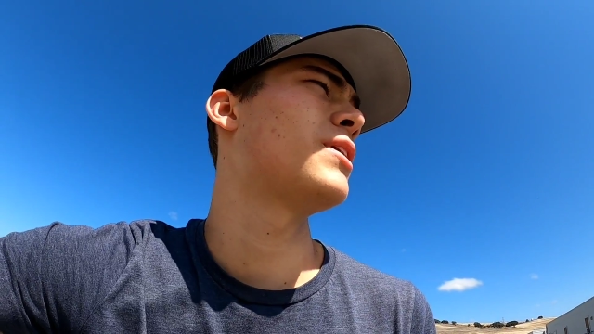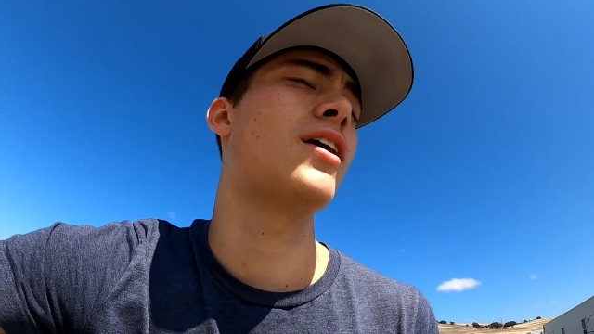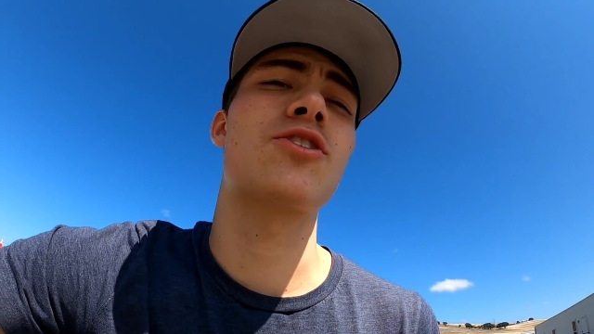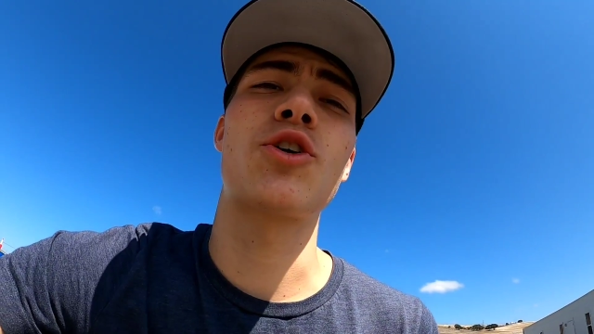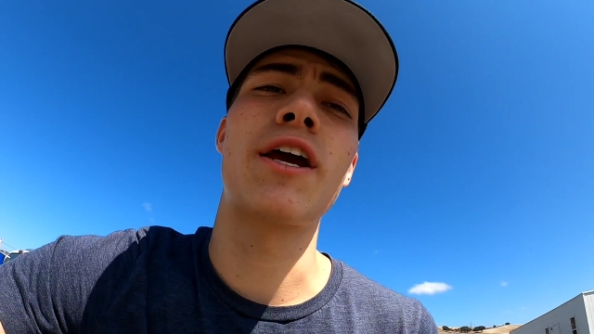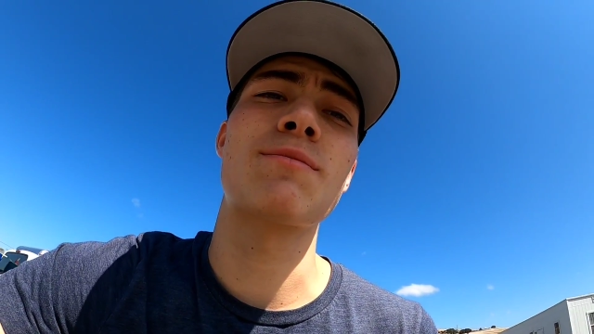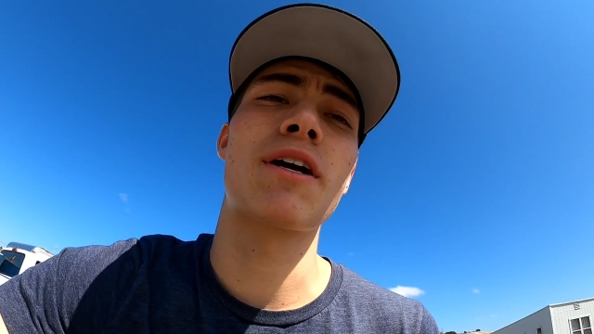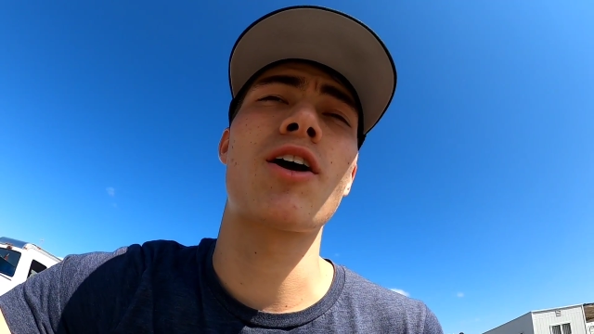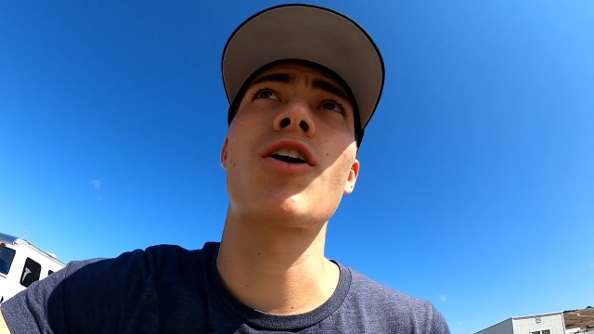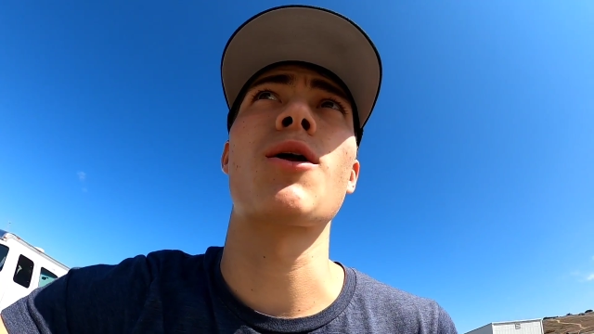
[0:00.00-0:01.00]
and I'll show you guys
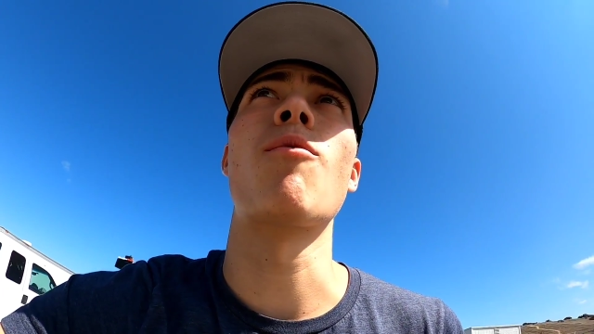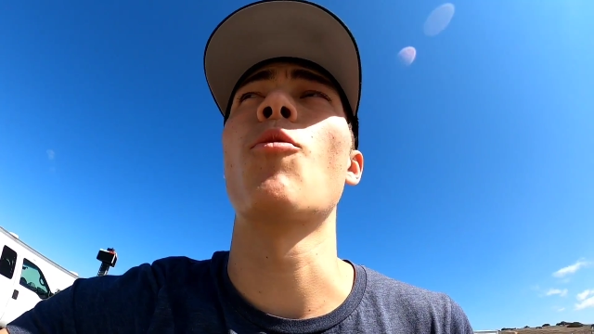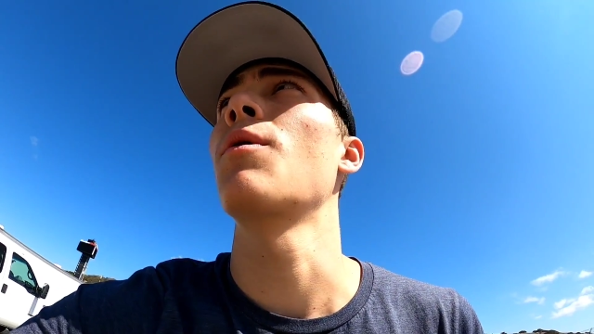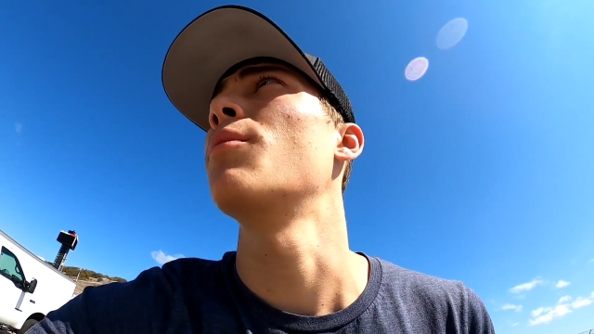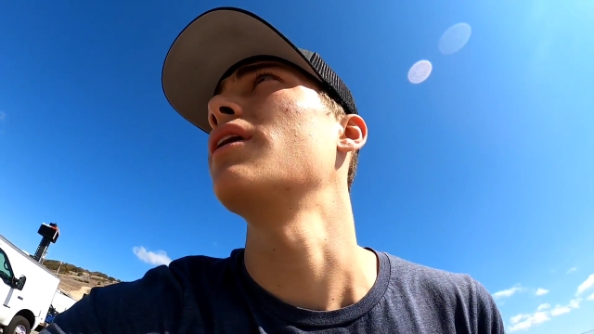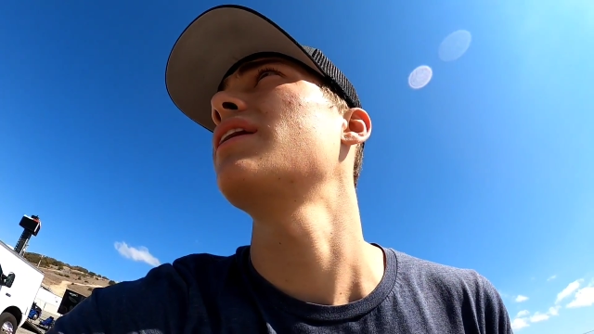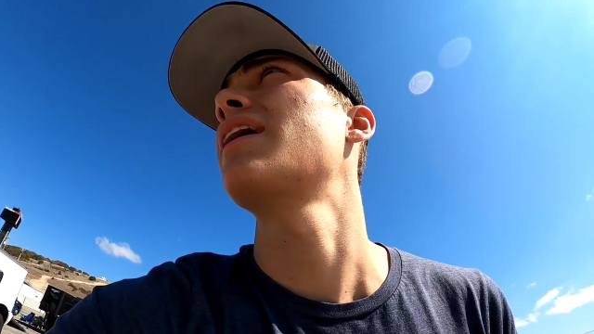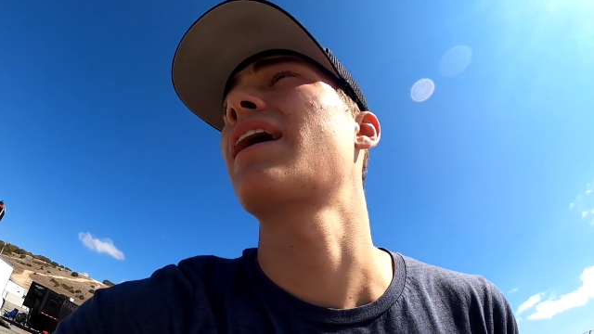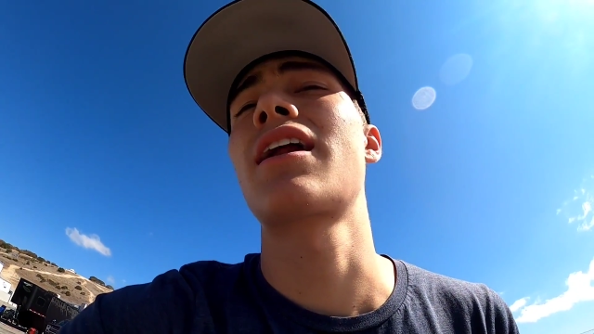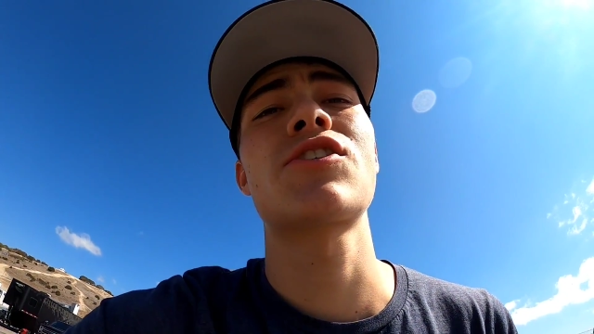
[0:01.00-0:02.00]
my car in a moment but
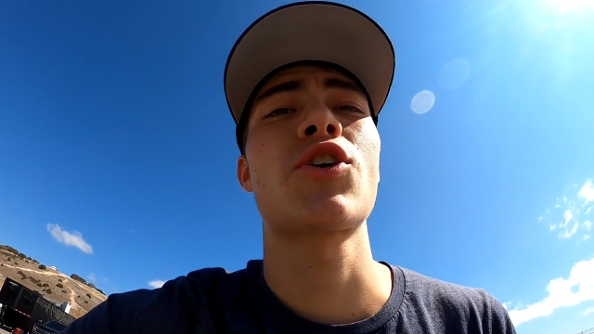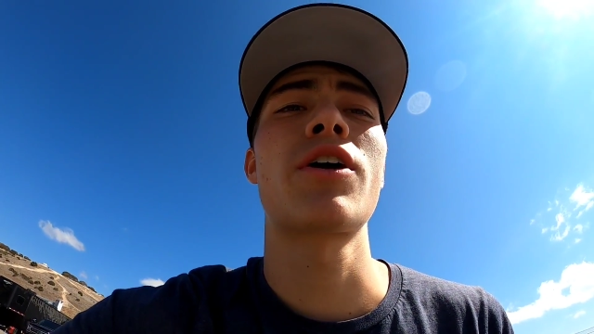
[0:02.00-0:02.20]
I gotta show